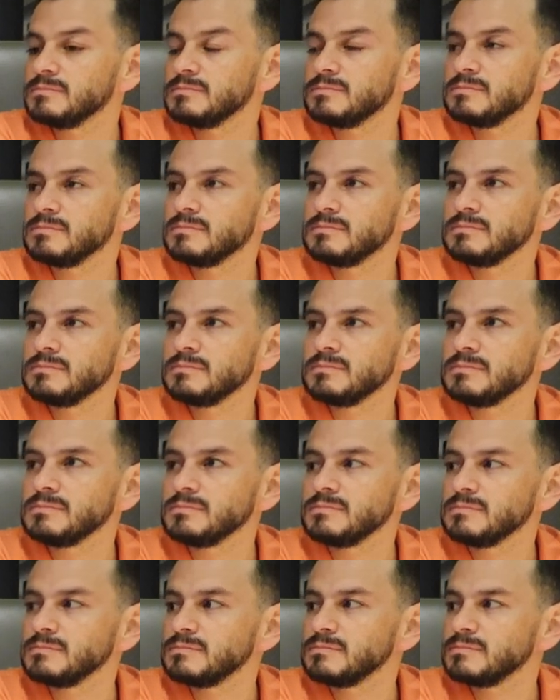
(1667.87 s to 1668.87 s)

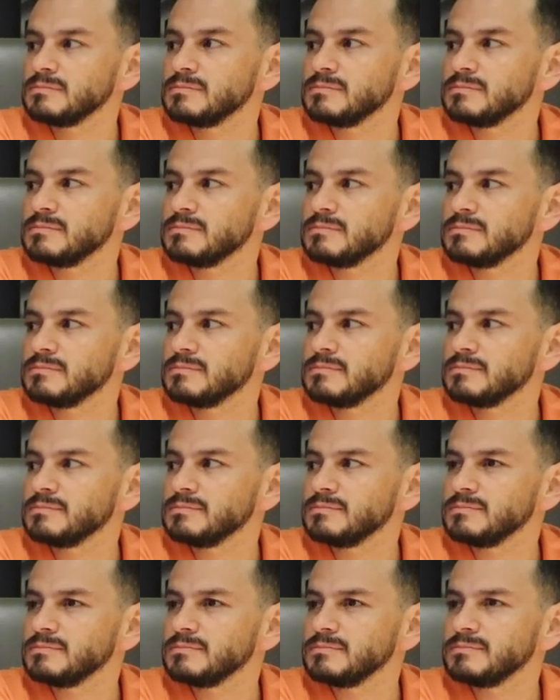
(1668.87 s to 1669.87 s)

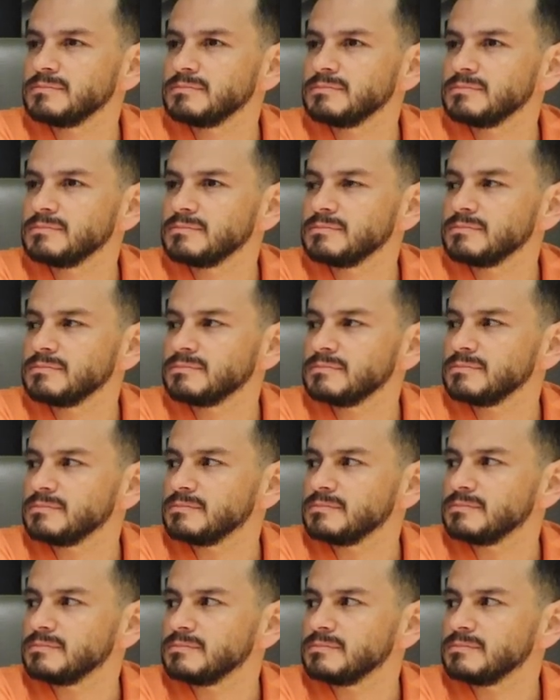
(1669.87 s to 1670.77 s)
(silent)